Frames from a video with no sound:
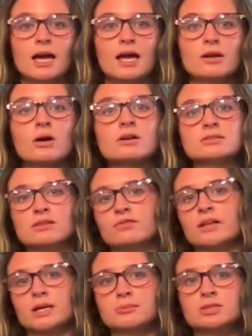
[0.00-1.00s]
and cause the
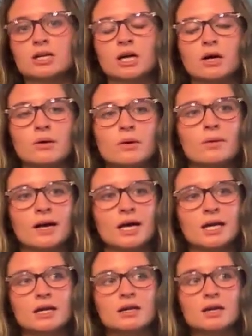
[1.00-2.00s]
flare-up to go
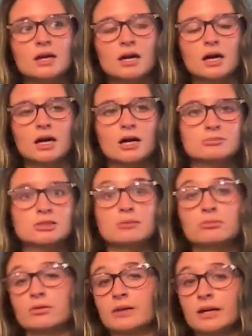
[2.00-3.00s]
away,
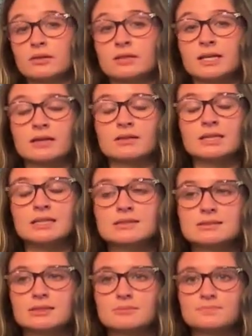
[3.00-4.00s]
temporarily at
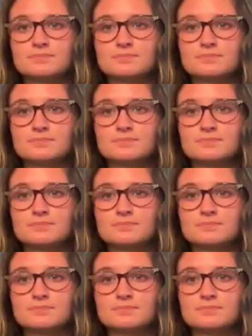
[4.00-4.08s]
least.